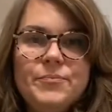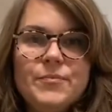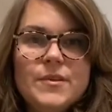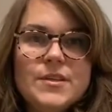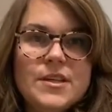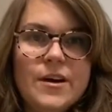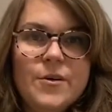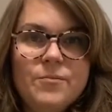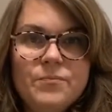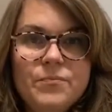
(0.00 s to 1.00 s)
so
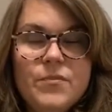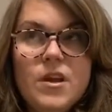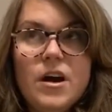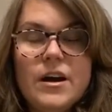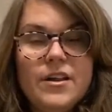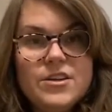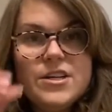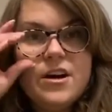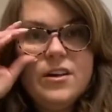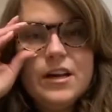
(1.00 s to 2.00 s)
got out of the
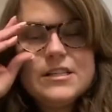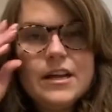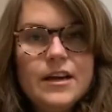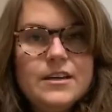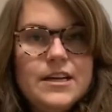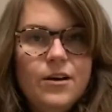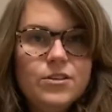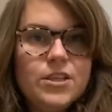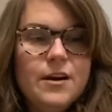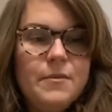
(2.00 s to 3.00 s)
shower last night, towel
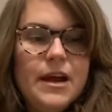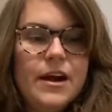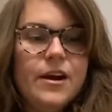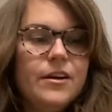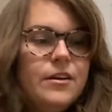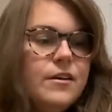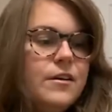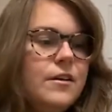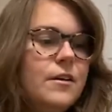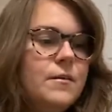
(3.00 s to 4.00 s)
dried my hair,
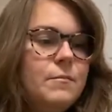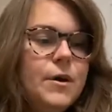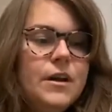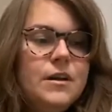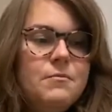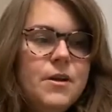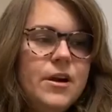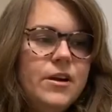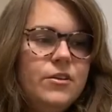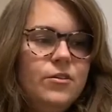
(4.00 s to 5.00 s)
put in
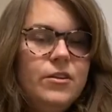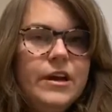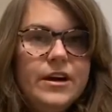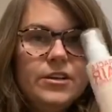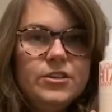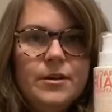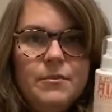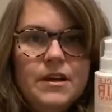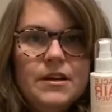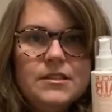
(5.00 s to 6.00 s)
Miracle hair
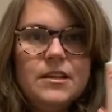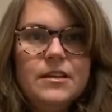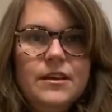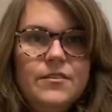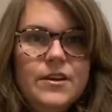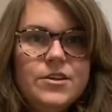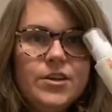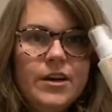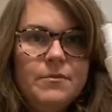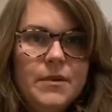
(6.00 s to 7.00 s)
treatment. It's a leave-in
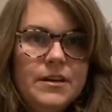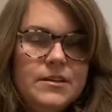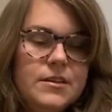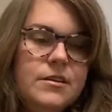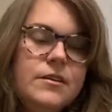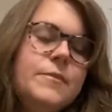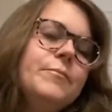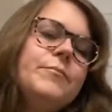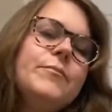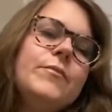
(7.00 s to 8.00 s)
treatment.
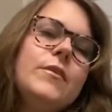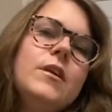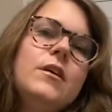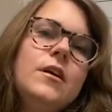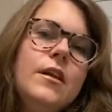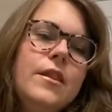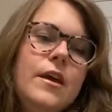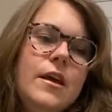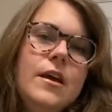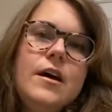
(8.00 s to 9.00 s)

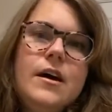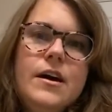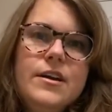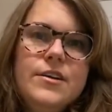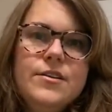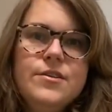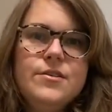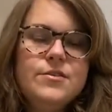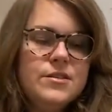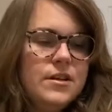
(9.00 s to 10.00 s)
Then I
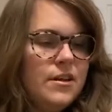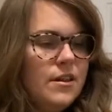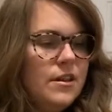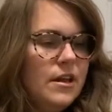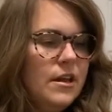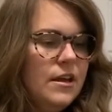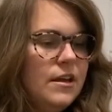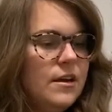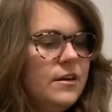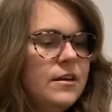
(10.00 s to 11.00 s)
used the
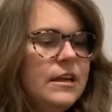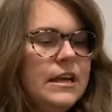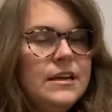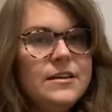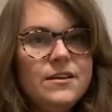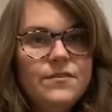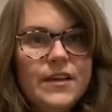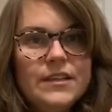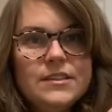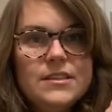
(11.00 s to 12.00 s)
Heated
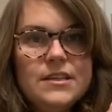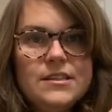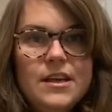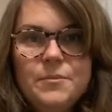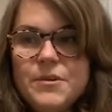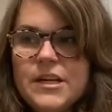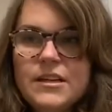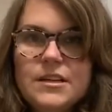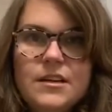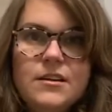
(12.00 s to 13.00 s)
Defense. It's a heat
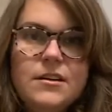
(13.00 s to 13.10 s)
protectant.